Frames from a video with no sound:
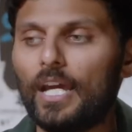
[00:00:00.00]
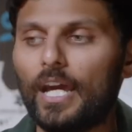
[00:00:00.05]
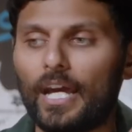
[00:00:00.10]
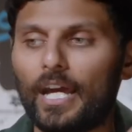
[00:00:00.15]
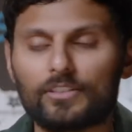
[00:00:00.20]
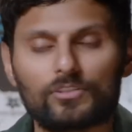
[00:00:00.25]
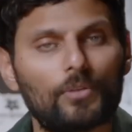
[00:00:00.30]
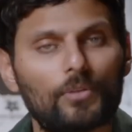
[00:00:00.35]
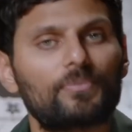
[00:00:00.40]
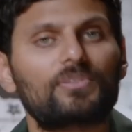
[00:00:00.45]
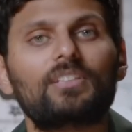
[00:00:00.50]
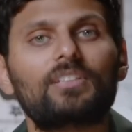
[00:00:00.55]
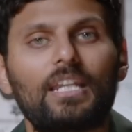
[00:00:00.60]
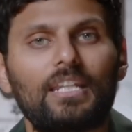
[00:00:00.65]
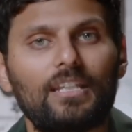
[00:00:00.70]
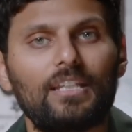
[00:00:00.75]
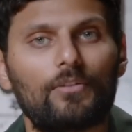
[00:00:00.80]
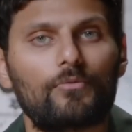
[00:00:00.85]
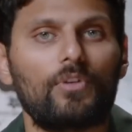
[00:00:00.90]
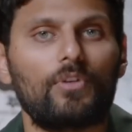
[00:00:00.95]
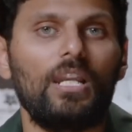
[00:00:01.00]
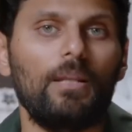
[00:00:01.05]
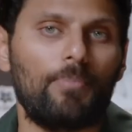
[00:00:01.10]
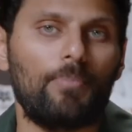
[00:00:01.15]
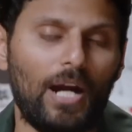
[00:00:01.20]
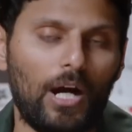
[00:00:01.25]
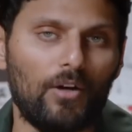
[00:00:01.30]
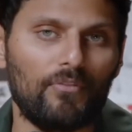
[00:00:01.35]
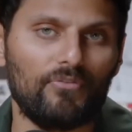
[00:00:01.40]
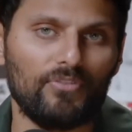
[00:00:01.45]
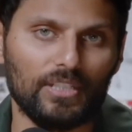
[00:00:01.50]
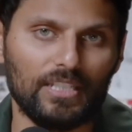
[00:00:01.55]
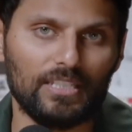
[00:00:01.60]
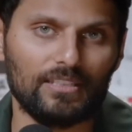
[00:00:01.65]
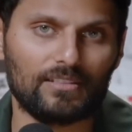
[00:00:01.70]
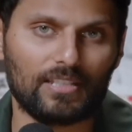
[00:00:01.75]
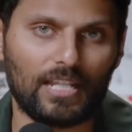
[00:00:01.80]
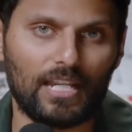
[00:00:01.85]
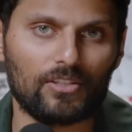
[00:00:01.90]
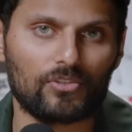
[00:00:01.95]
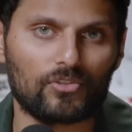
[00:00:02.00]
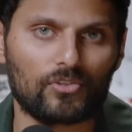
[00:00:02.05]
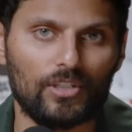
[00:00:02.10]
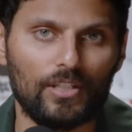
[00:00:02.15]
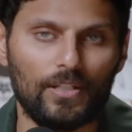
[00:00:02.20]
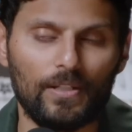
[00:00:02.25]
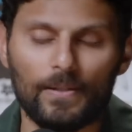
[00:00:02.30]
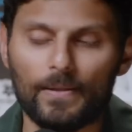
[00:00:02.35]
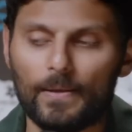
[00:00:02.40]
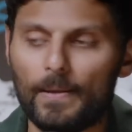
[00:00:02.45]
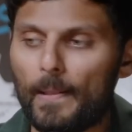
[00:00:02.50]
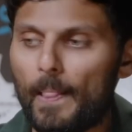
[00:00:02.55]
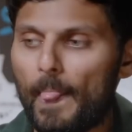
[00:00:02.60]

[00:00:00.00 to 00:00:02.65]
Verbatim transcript: And so I'm setting a really powerful intention.